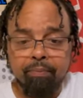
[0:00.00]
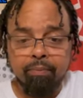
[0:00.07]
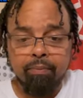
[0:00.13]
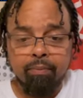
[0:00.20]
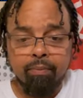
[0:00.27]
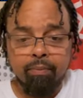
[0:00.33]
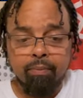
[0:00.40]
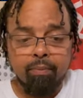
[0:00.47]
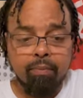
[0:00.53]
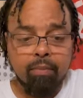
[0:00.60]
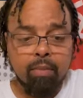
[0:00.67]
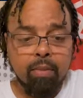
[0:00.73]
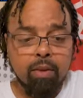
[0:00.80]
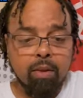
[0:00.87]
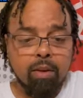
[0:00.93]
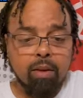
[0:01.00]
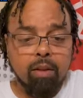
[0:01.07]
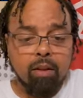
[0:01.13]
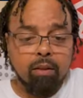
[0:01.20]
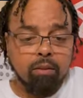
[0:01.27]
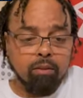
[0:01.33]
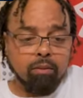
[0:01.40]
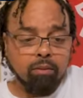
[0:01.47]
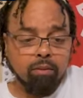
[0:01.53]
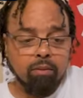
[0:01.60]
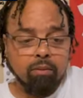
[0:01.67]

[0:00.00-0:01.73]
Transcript: (silence)